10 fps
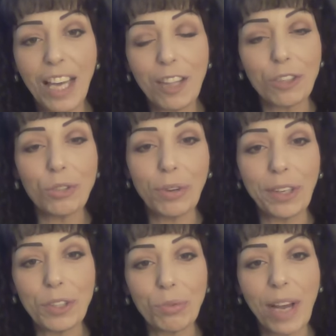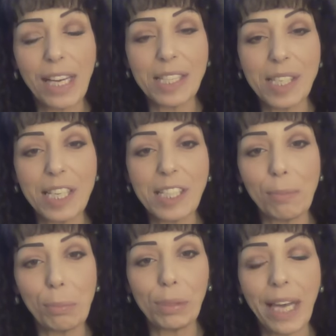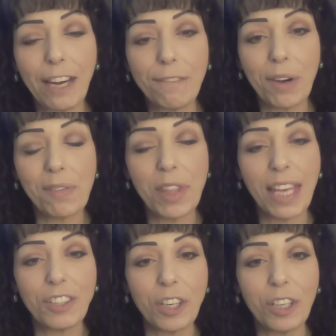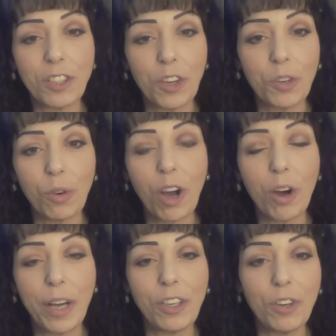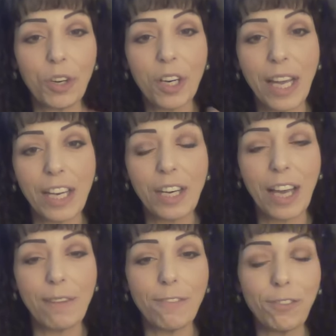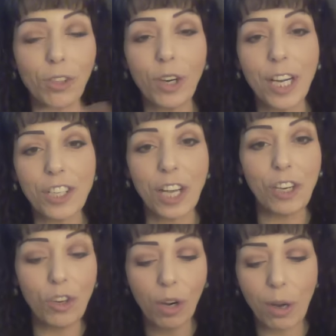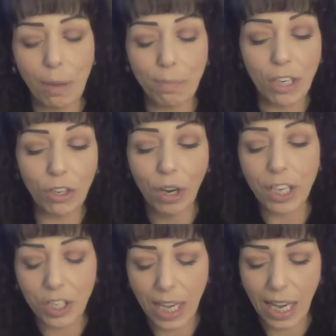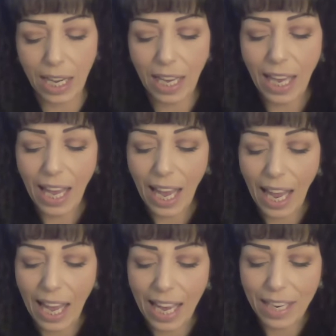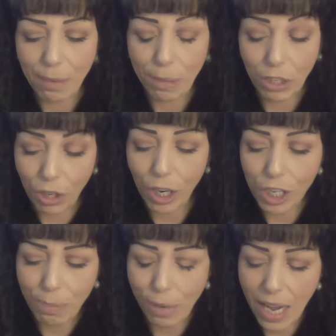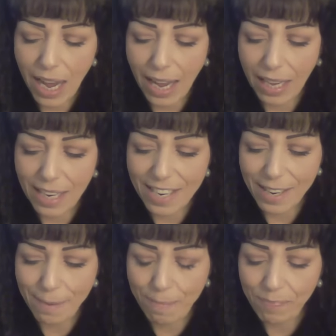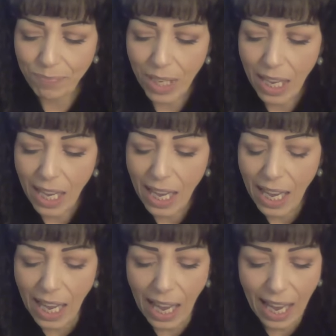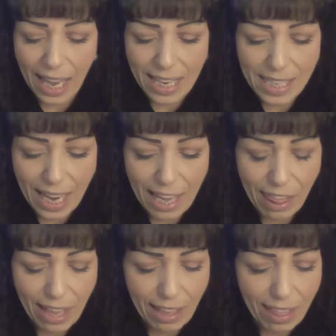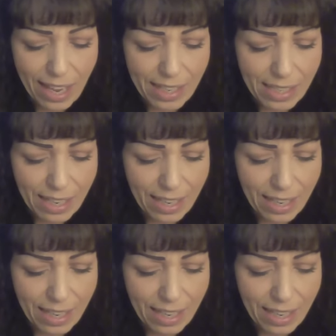The soil's ready. Seeds can be planted for everything to grow and flourish and be nourishing and be nourished by. And I think that